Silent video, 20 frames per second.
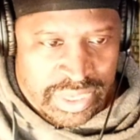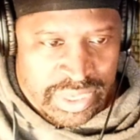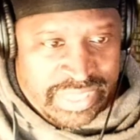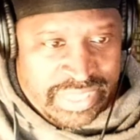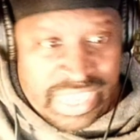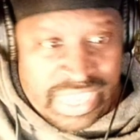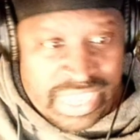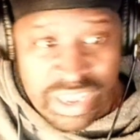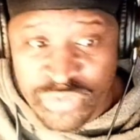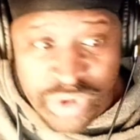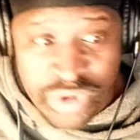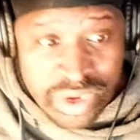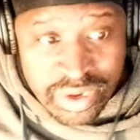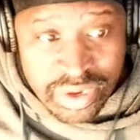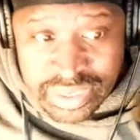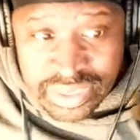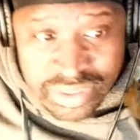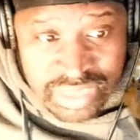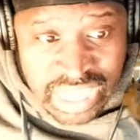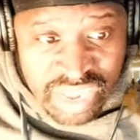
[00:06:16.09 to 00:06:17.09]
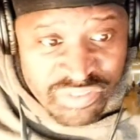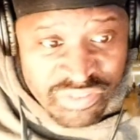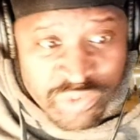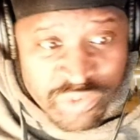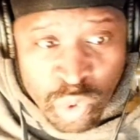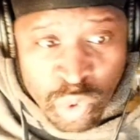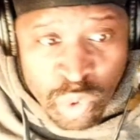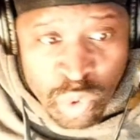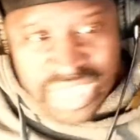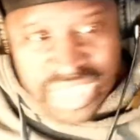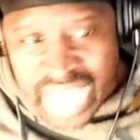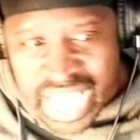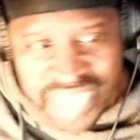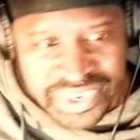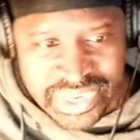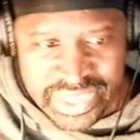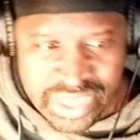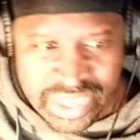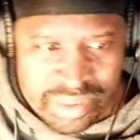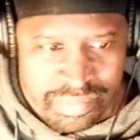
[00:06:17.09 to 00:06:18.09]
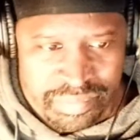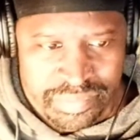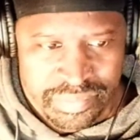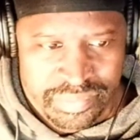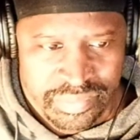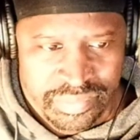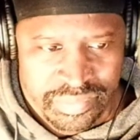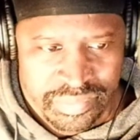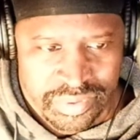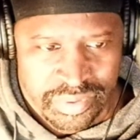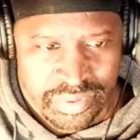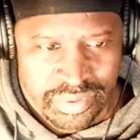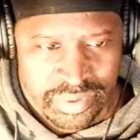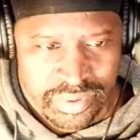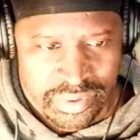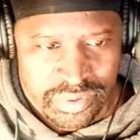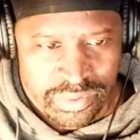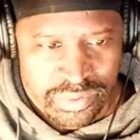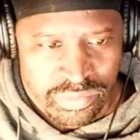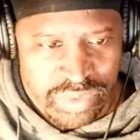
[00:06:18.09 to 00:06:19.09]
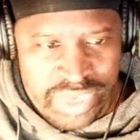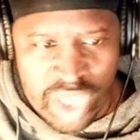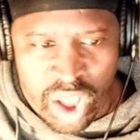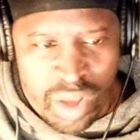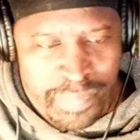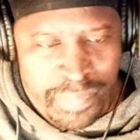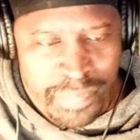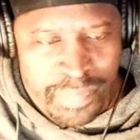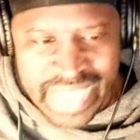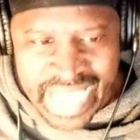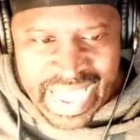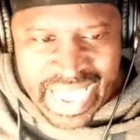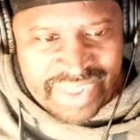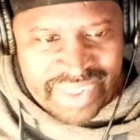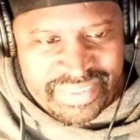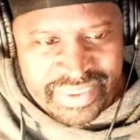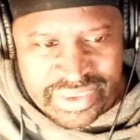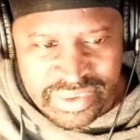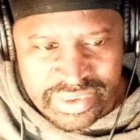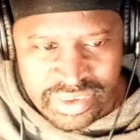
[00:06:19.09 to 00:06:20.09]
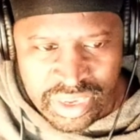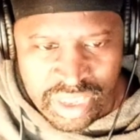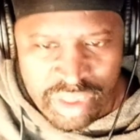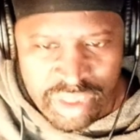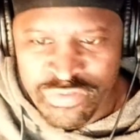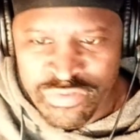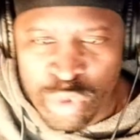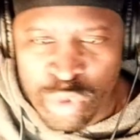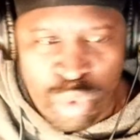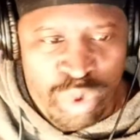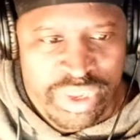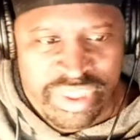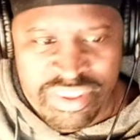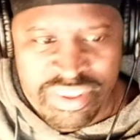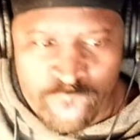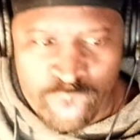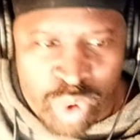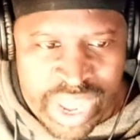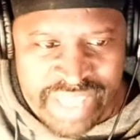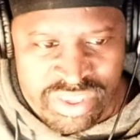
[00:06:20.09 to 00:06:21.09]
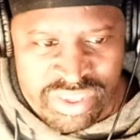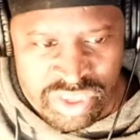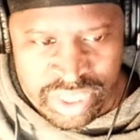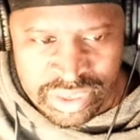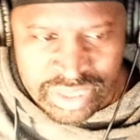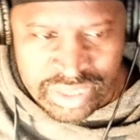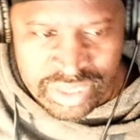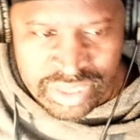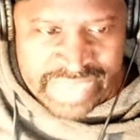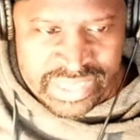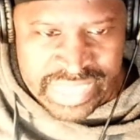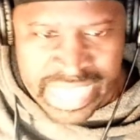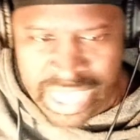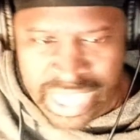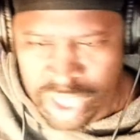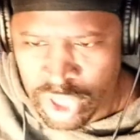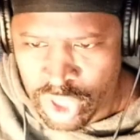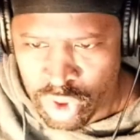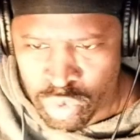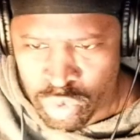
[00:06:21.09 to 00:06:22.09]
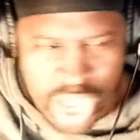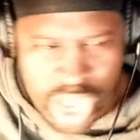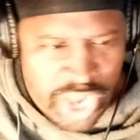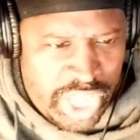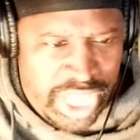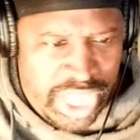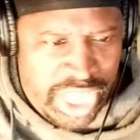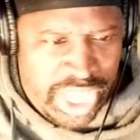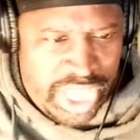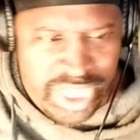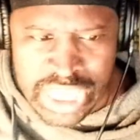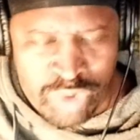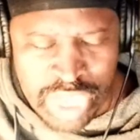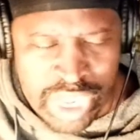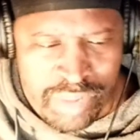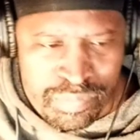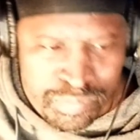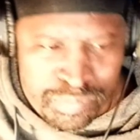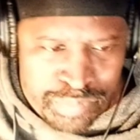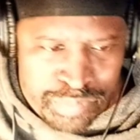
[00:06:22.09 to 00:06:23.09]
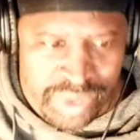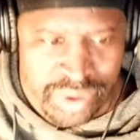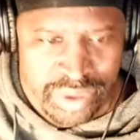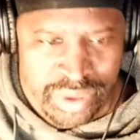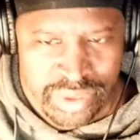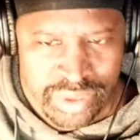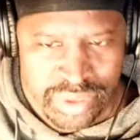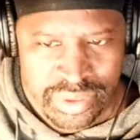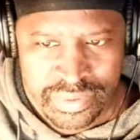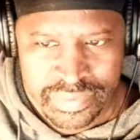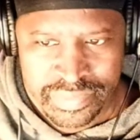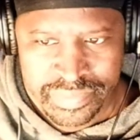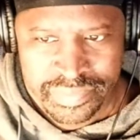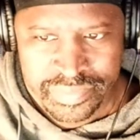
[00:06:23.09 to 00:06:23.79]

And this for a lot of them, when y'all be asking foolish questions like that, why they keep getting booked?